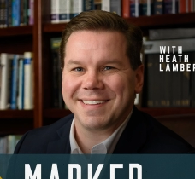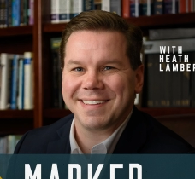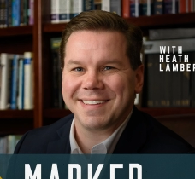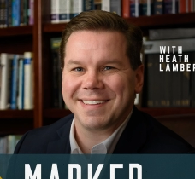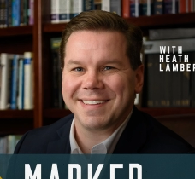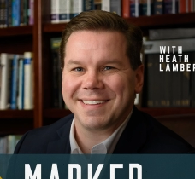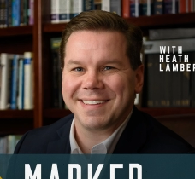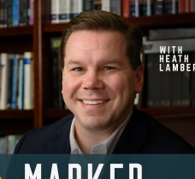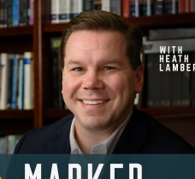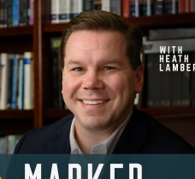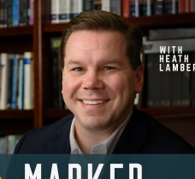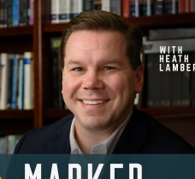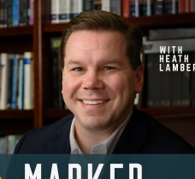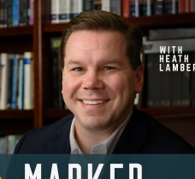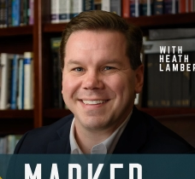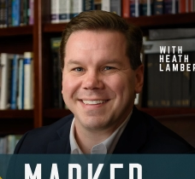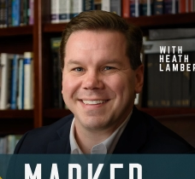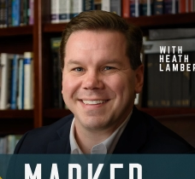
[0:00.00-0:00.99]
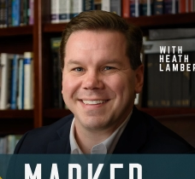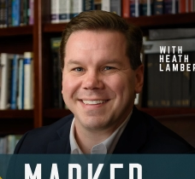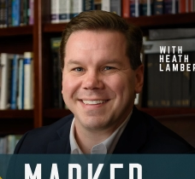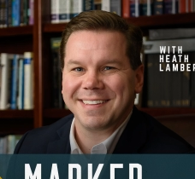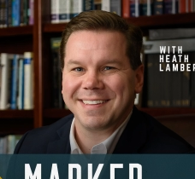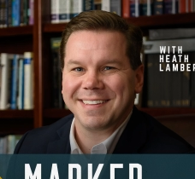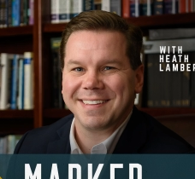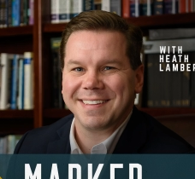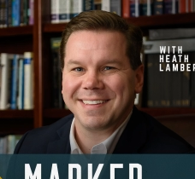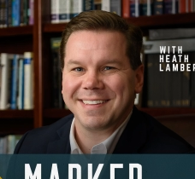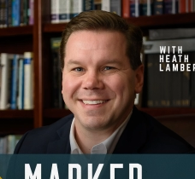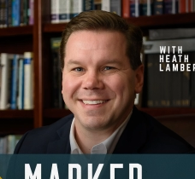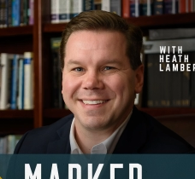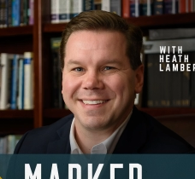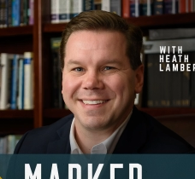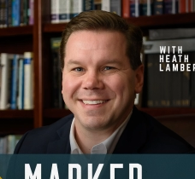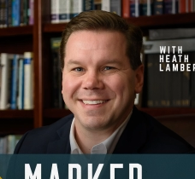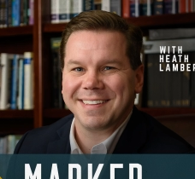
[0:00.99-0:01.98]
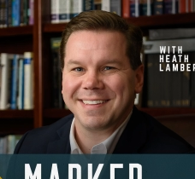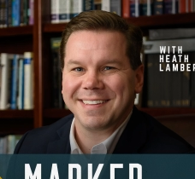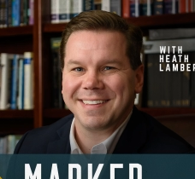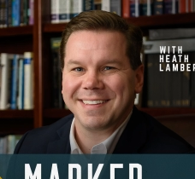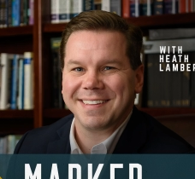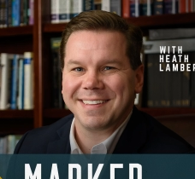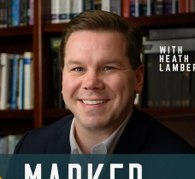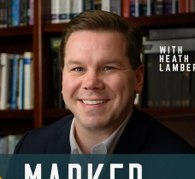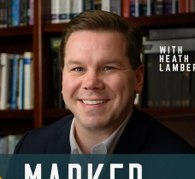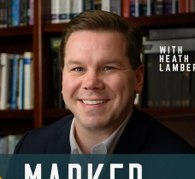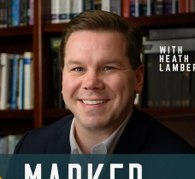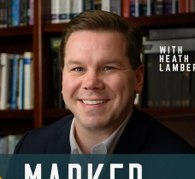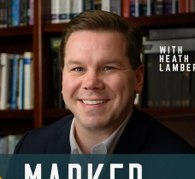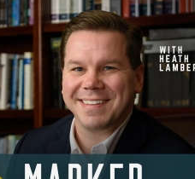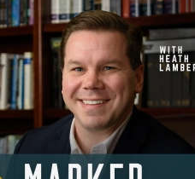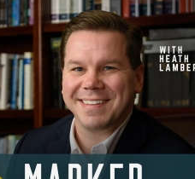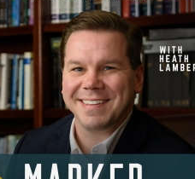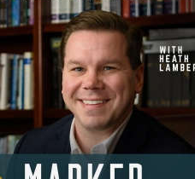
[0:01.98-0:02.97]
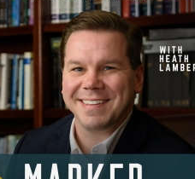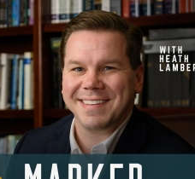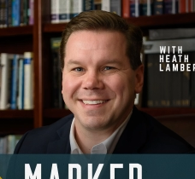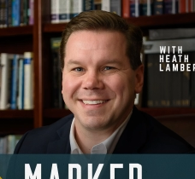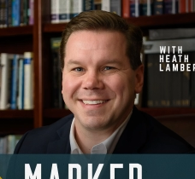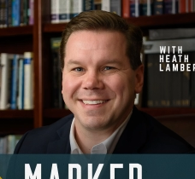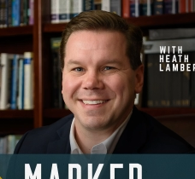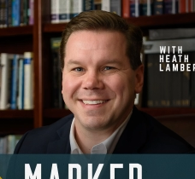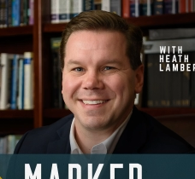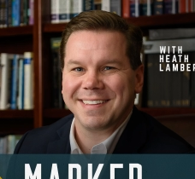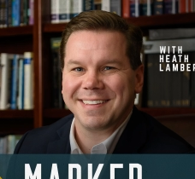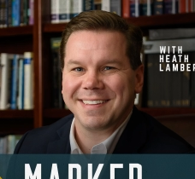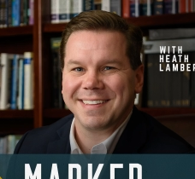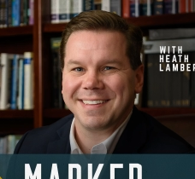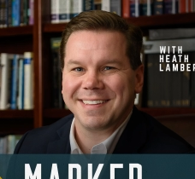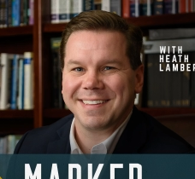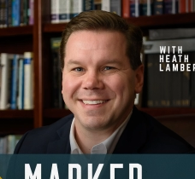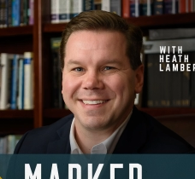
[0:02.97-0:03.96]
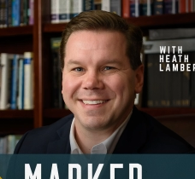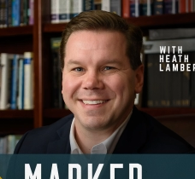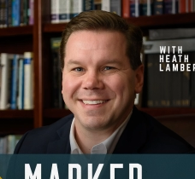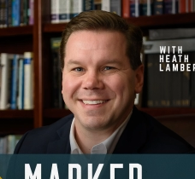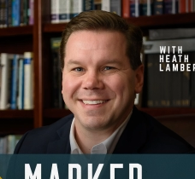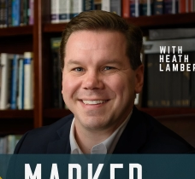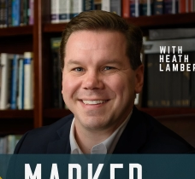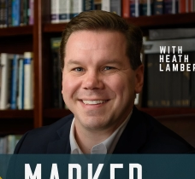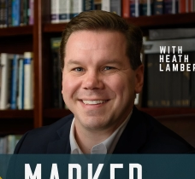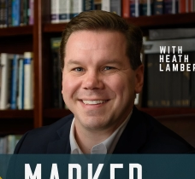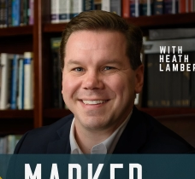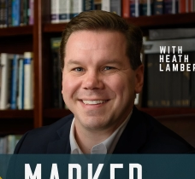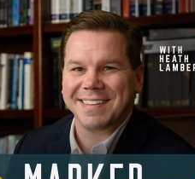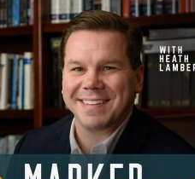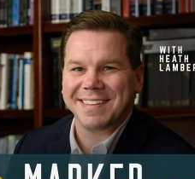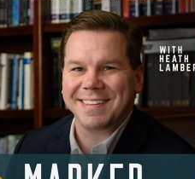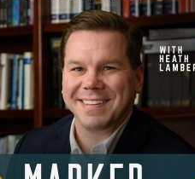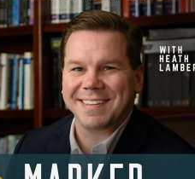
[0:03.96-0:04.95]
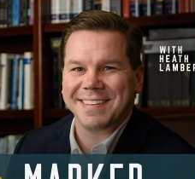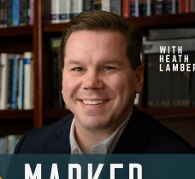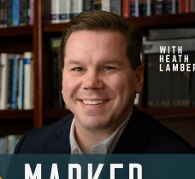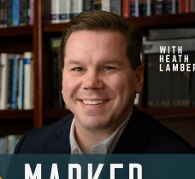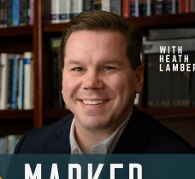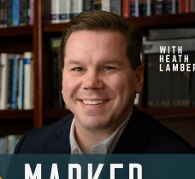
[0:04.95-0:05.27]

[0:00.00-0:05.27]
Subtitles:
This is a still picture; no speech is visible.